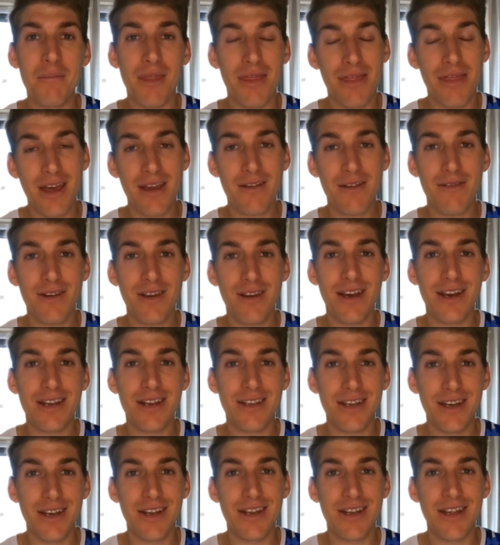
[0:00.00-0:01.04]
Thankfully I
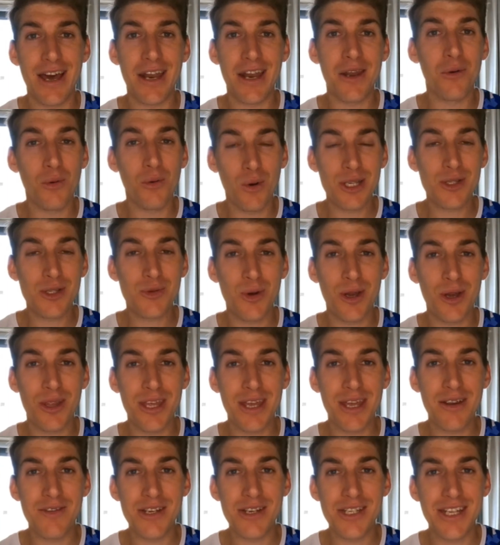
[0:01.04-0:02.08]
did, and it was worth
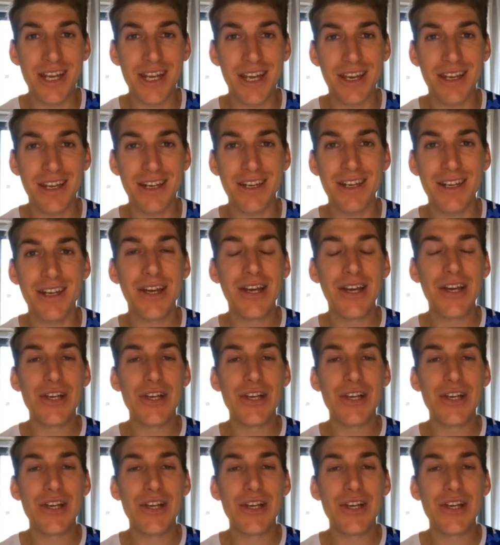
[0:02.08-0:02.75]
every second.